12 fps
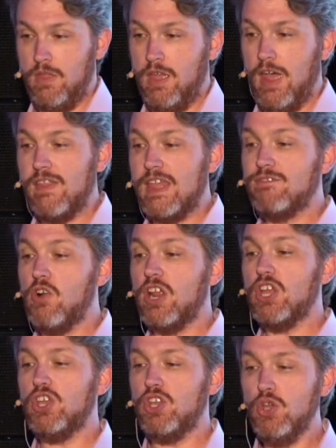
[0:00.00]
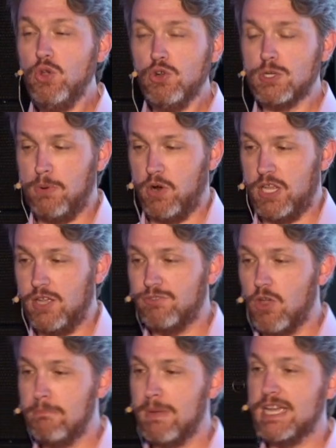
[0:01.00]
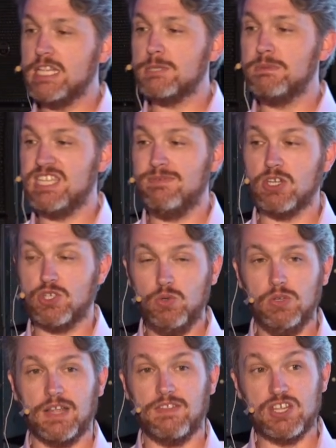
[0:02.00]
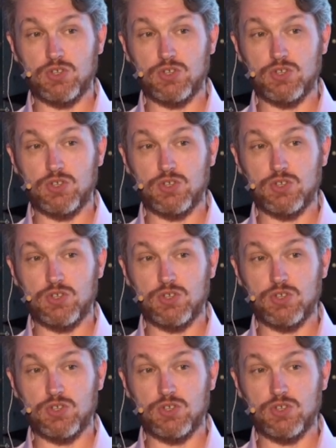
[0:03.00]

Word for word: And they've got a huge body of domain specific tooling that is